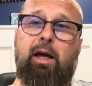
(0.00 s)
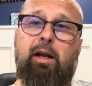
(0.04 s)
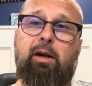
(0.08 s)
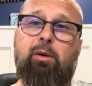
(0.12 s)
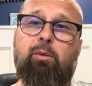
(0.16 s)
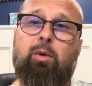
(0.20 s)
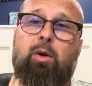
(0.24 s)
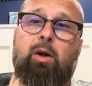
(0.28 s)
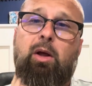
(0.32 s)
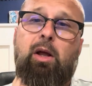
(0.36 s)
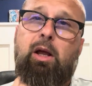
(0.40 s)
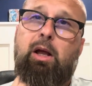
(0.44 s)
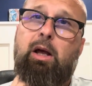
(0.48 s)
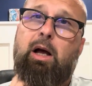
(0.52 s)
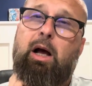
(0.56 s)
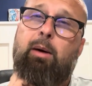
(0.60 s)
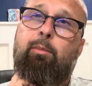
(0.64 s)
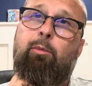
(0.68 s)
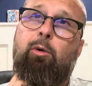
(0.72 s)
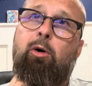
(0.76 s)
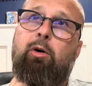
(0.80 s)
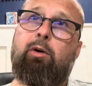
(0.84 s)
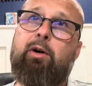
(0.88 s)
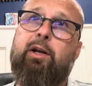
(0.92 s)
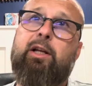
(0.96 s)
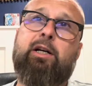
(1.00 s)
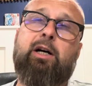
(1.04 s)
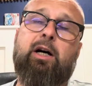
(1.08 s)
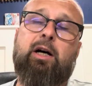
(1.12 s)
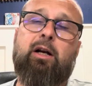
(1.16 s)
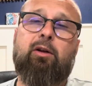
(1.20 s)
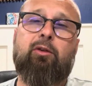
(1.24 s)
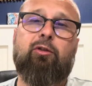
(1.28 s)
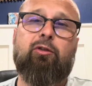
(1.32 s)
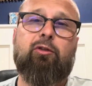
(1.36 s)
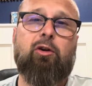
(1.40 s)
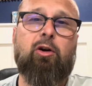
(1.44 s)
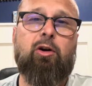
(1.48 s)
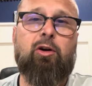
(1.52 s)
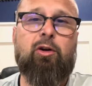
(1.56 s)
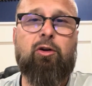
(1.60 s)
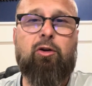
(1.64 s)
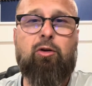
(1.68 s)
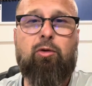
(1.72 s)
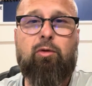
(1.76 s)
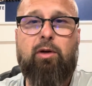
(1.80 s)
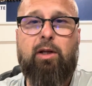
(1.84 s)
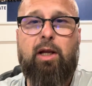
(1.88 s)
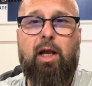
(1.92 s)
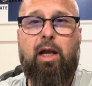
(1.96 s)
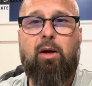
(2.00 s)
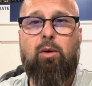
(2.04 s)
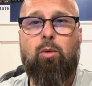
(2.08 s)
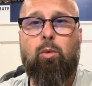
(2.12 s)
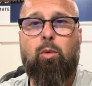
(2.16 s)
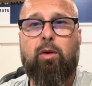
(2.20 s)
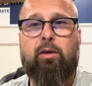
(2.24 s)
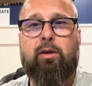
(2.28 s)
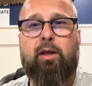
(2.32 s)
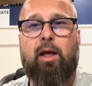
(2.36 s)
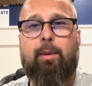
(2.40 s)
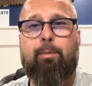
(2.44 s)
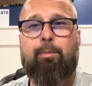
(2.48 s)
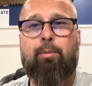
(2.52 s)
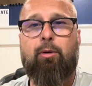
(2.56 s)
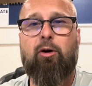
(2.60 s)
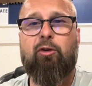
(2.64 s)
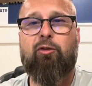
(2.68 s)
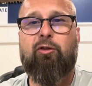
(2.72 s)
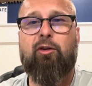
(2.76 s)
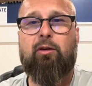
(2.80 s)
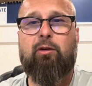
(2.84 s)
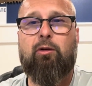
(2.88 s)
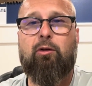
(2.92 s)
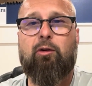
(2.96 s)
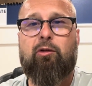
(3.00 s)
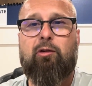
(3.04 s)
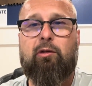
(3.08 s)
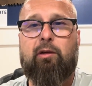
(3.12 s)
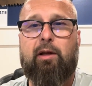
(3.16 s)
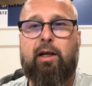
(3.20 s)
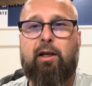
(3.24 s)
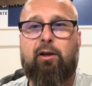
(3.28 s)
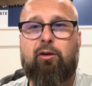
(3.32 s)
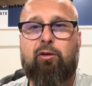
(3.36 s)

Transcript: And I'm already kind of starting to create what that person looks like.